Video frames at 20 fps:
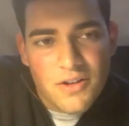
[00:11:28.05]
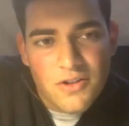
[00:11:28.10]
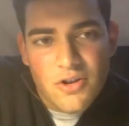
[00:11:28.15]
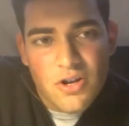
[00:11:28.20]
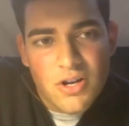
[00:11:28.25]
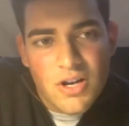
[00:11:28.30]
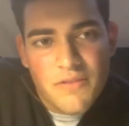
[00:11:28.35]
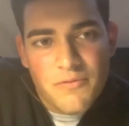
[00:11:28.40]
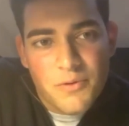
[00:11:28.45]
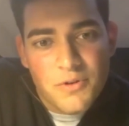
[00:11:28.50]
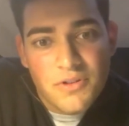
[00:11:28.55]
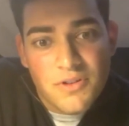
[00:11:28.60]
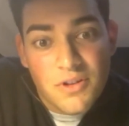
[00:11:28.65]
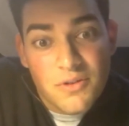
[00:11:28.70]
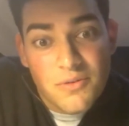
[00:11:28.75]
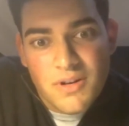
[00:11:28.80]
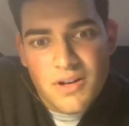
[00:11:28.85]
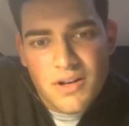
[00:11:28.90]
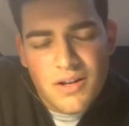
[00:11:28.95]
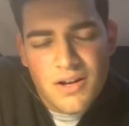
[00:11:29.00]
you got to love what you
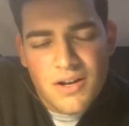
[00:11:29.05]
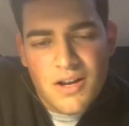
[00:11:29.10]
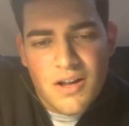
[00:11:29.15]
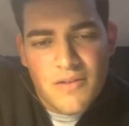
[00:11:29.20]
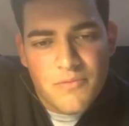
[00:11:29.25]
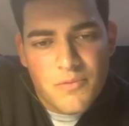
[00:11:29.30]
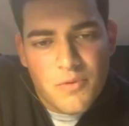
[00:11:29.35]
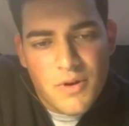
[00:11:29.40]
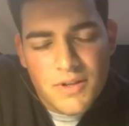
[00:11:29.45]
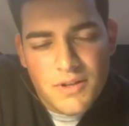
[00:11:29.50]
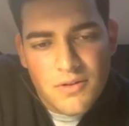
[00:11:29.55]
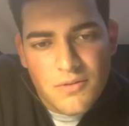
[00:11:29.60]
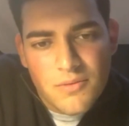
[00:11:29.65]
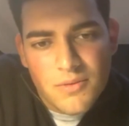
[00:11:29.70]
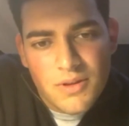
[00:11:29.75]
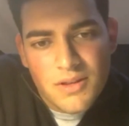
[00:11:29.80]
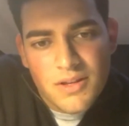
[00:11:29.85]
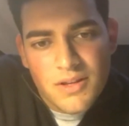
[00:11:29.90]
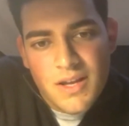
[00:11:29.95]
do, and I love what I do.